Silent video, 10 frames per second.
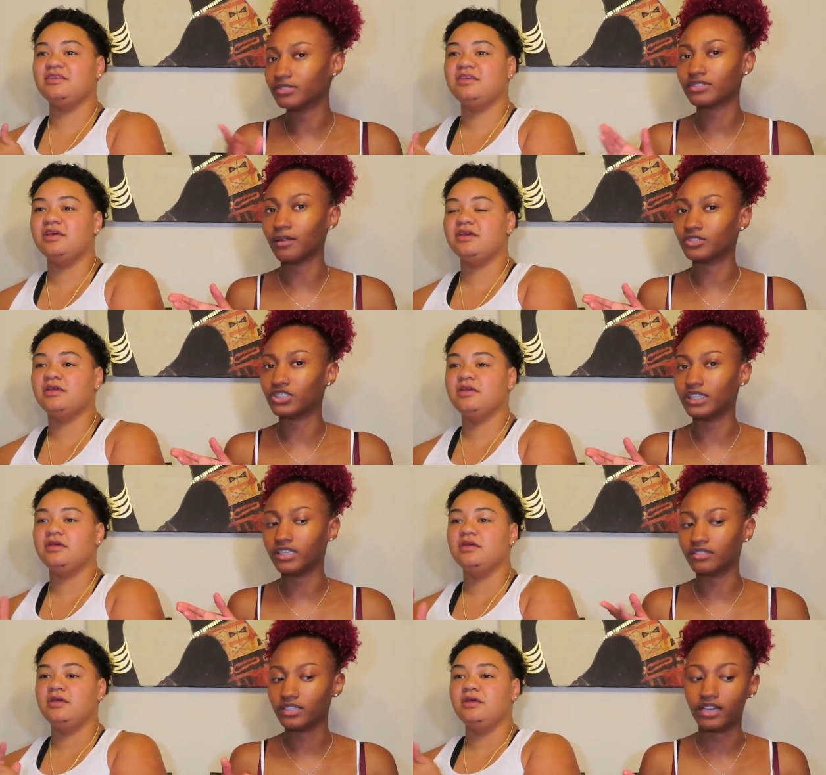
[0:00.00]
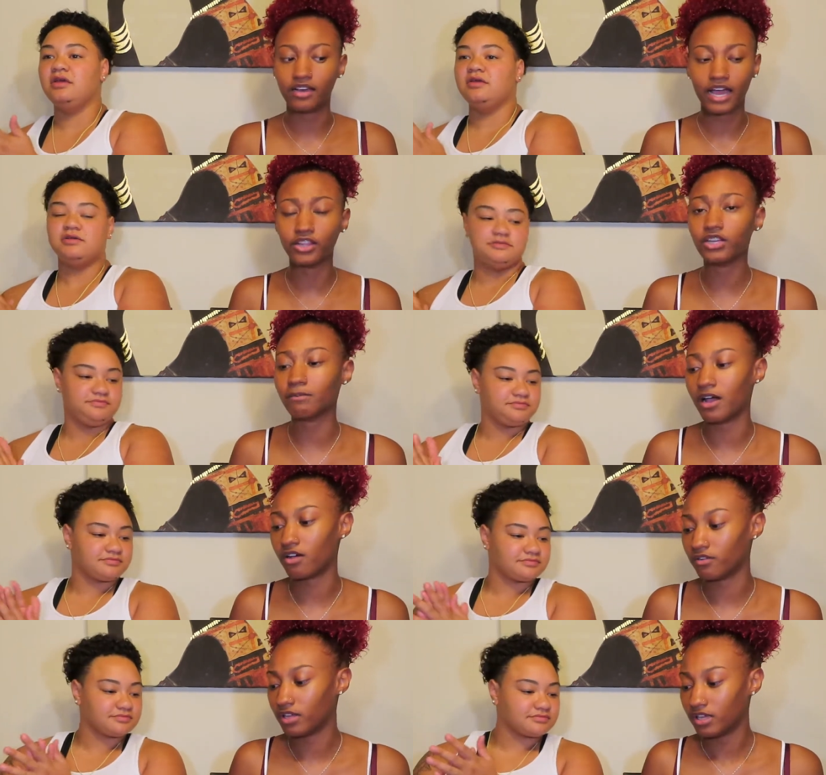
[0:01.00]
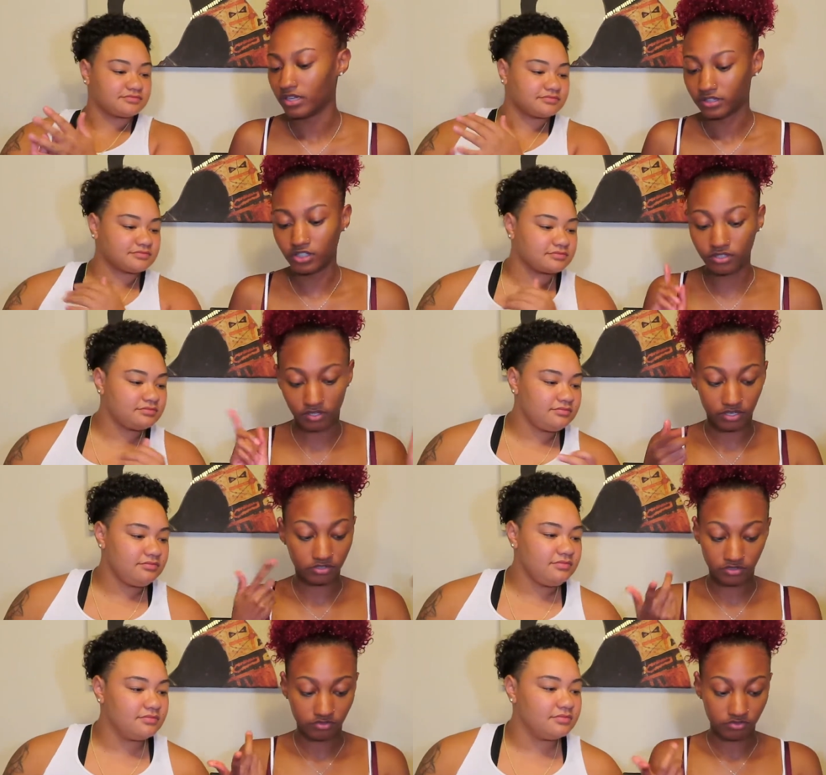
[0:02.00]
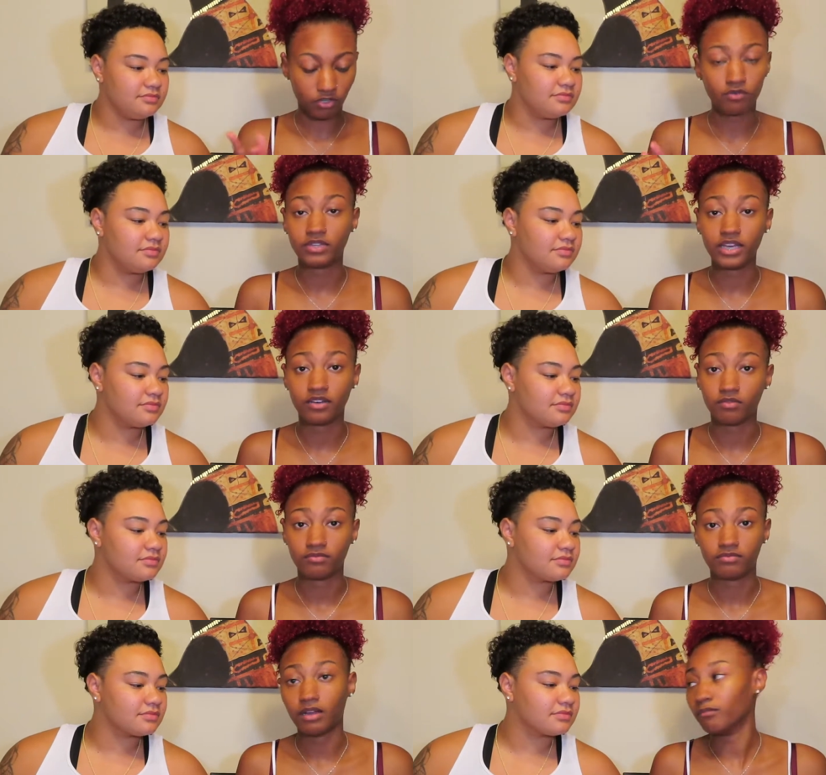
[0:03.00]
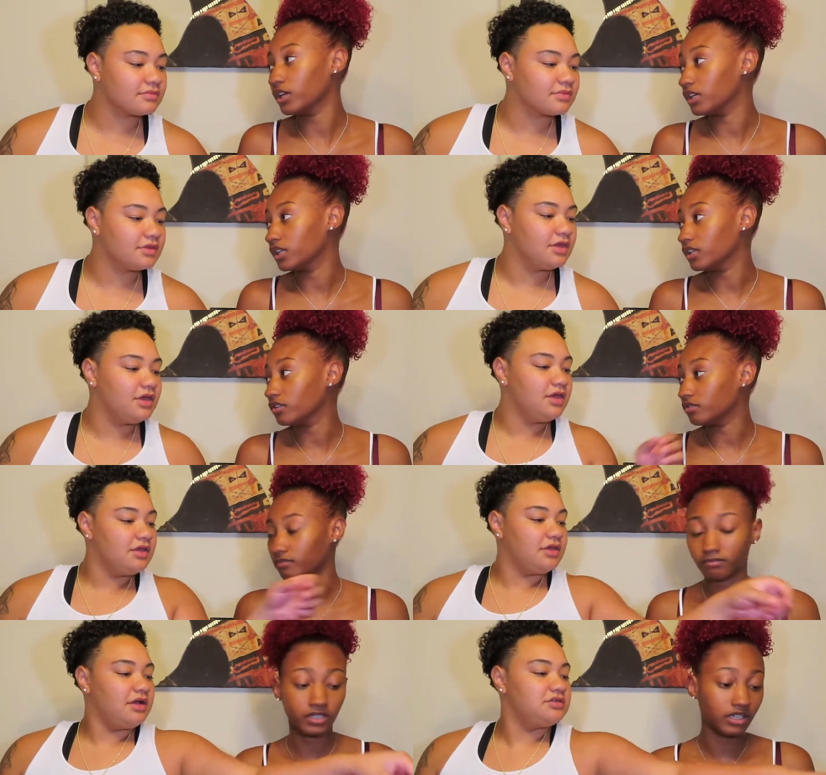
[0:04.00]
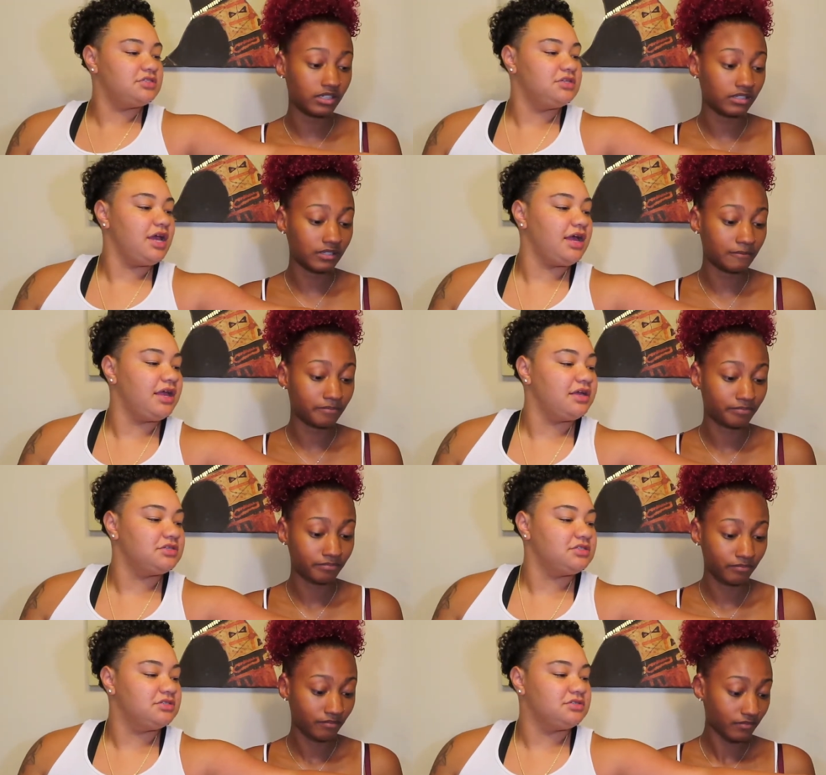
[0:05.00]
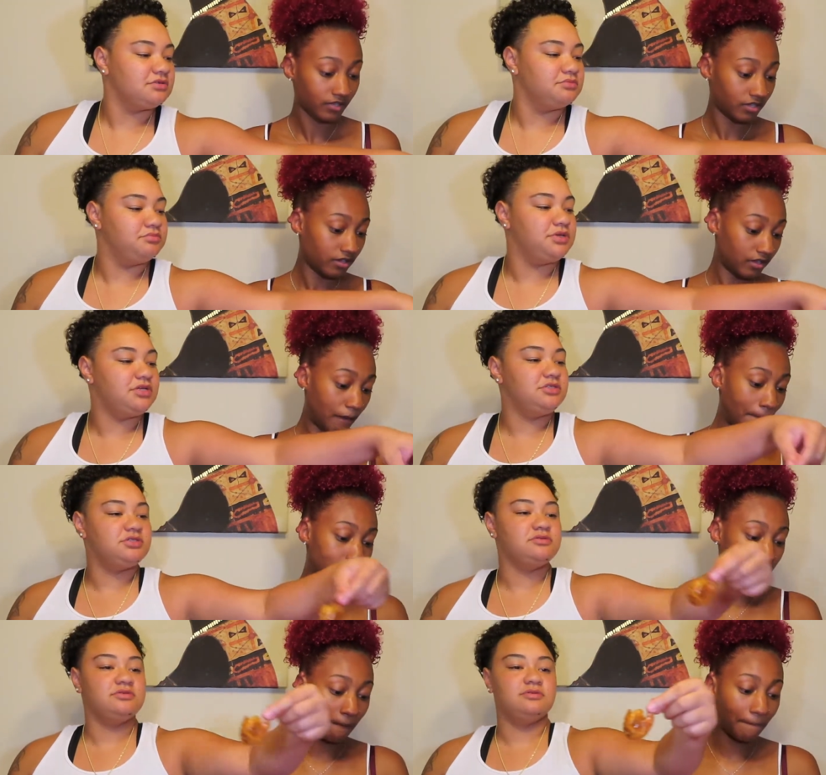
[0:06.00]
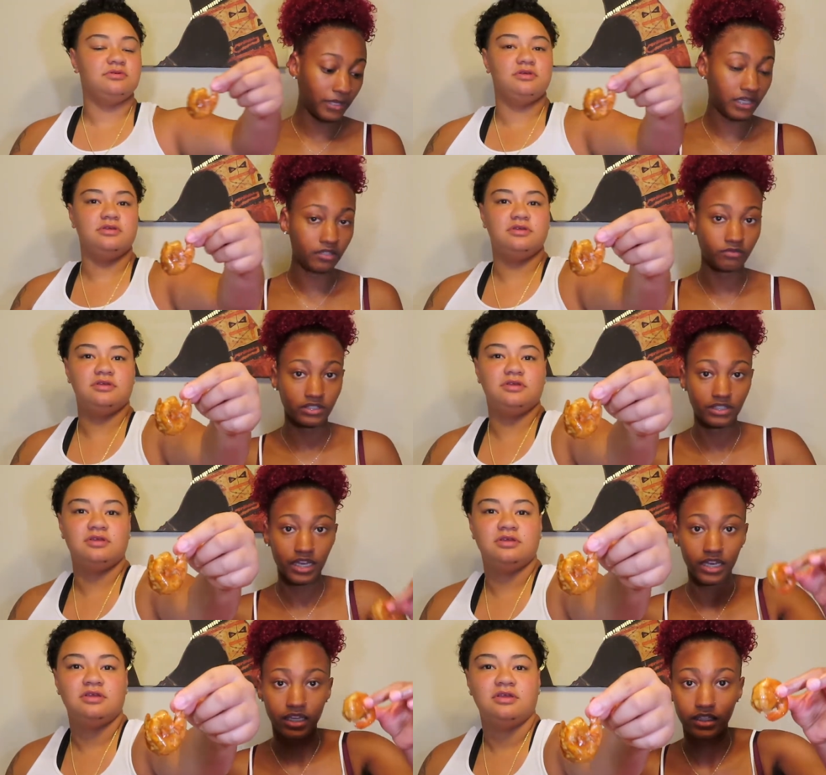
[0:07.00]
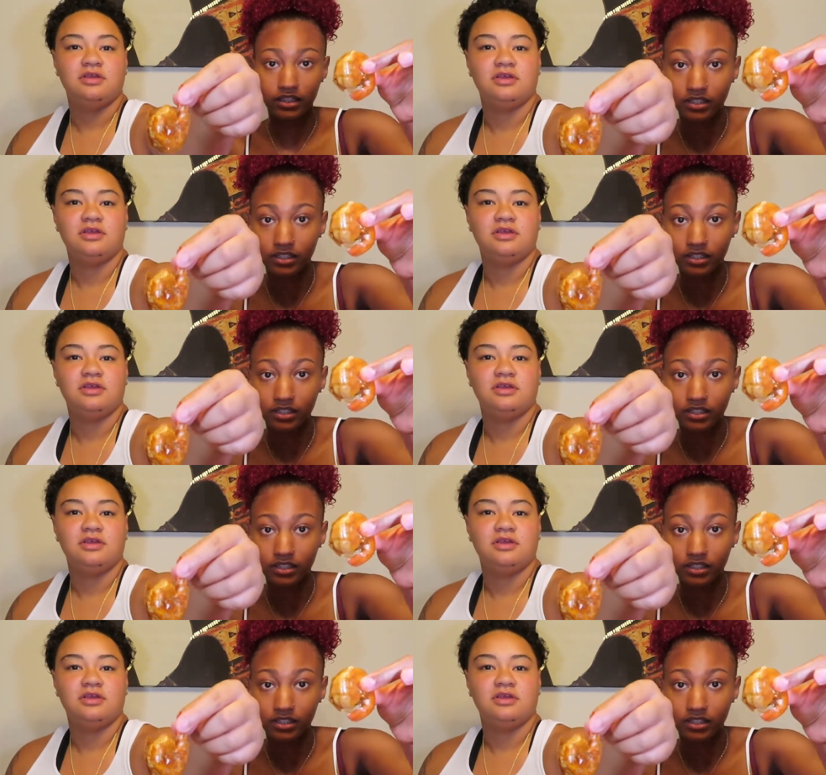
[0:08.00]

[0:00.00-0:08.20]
Speaker 1: was, yeah. I was cheating. Yeah, I looked them all. Look, I uh, told yeah, I'm ready to eat. Yeah, she got actually
Speaker 2: some big shrimp. Some
Speaker 1: big ones, like